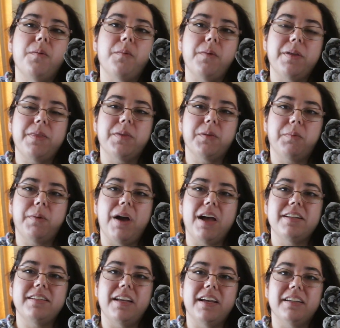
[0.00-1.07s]
with this
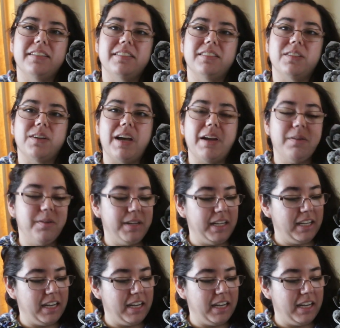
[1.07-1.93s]
project, so I already